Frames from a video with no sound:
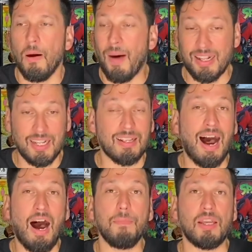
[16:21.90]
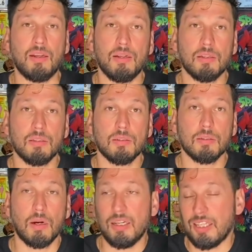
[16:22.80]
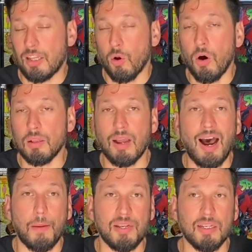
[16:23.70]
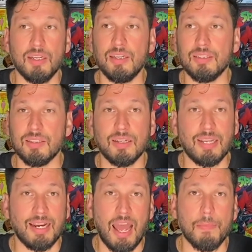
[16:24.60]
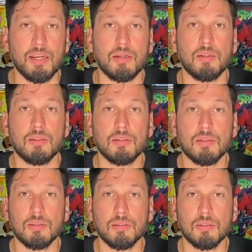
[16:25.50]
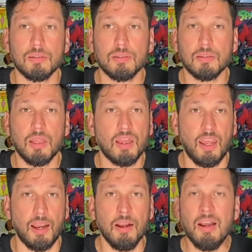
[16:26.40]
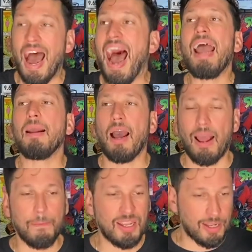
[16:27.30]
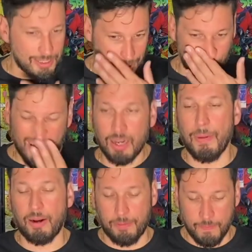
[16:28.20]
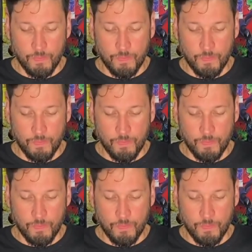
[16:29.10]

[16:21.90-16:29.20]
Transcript: I think the hobby, or at least I thought the hobby, is a dynamic thing. Because if you think about it,